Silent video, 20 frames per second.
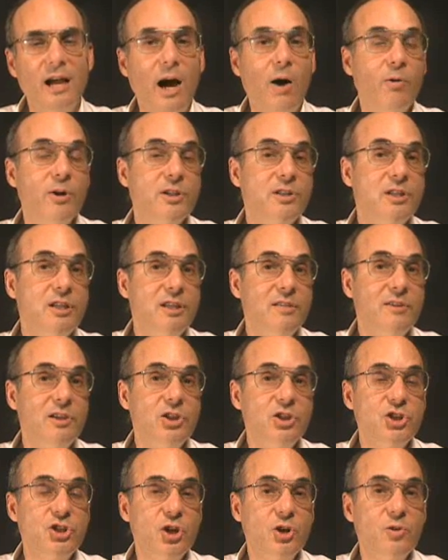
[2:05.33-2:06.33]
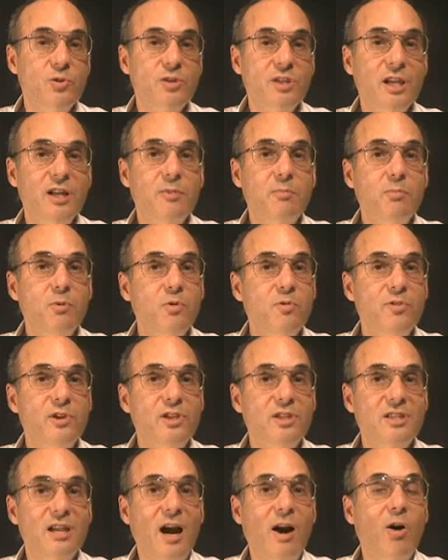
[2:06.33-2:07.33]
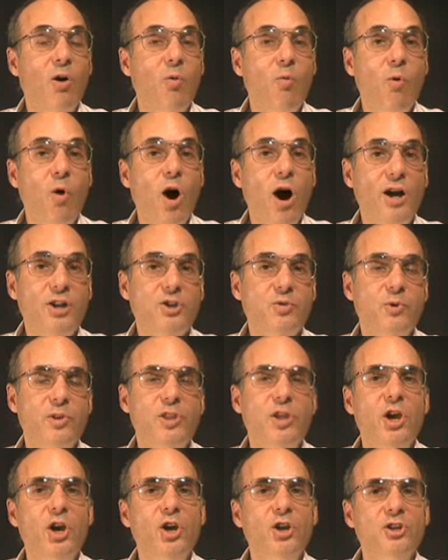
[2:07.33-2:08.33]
Our TV shows and movies are awash with